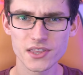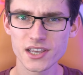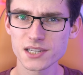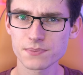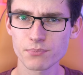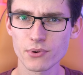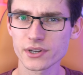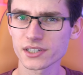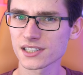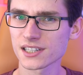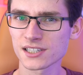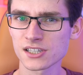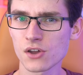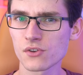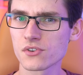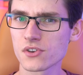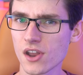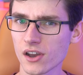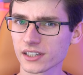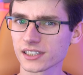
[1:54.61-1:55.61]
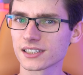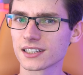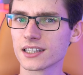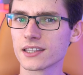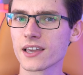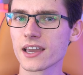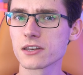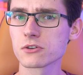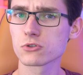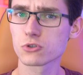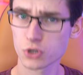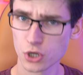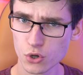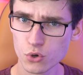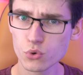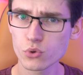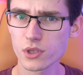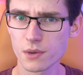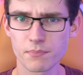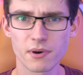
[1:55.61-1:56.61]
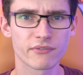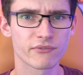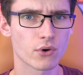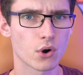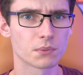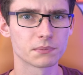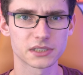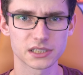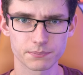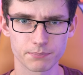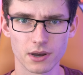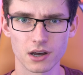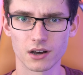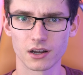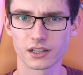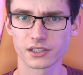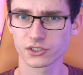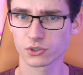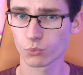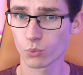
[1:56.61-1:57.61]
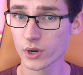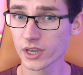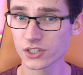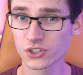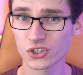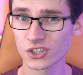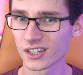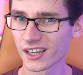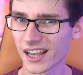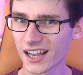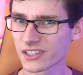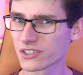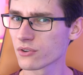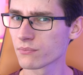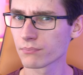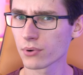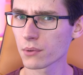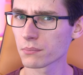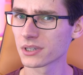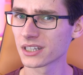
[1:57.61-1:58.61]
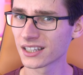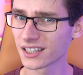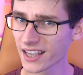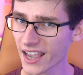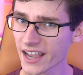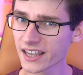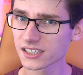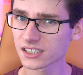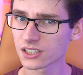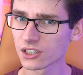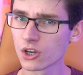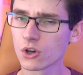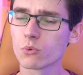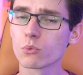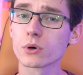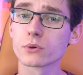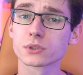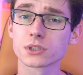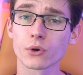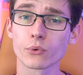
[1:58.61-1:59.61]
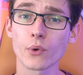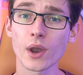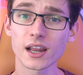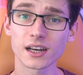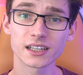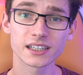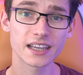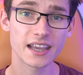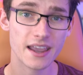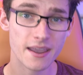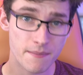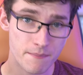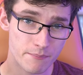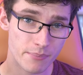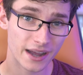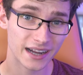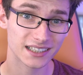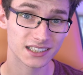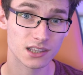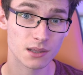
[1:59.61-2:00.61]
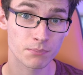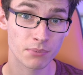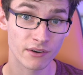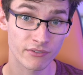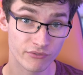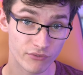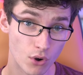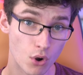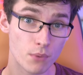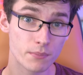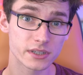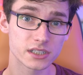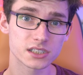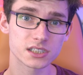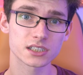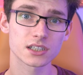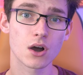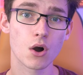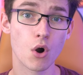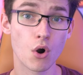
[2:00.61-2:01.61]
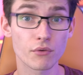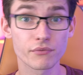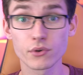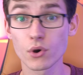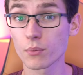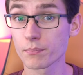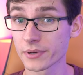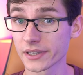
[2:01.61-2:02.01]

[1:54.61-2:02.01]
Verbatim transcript: this brings us on nicely then to the performance parts, which, as you probably guessed, will directly impact the performance of your